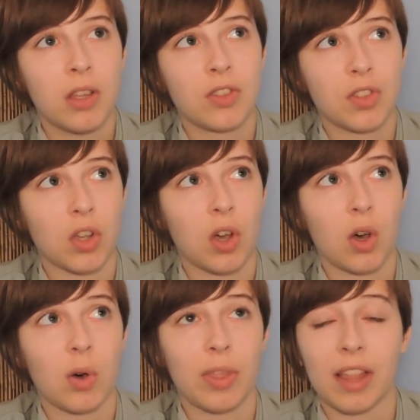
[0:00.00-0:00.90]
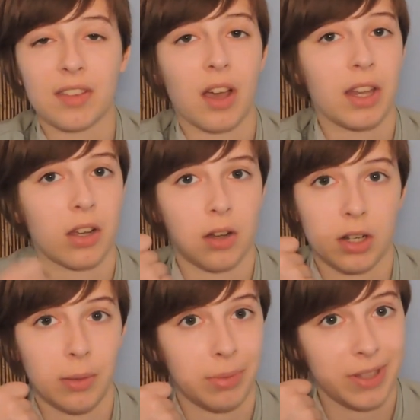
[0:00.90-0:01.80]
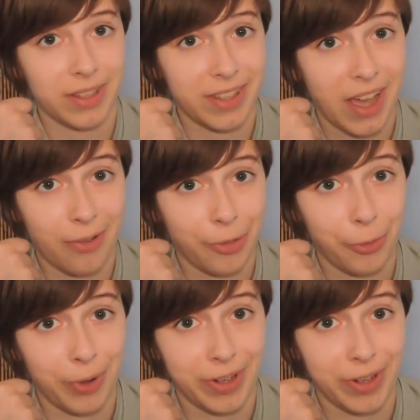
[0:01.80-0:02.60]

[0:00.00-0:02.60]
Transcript: so that's kind of gone completely out the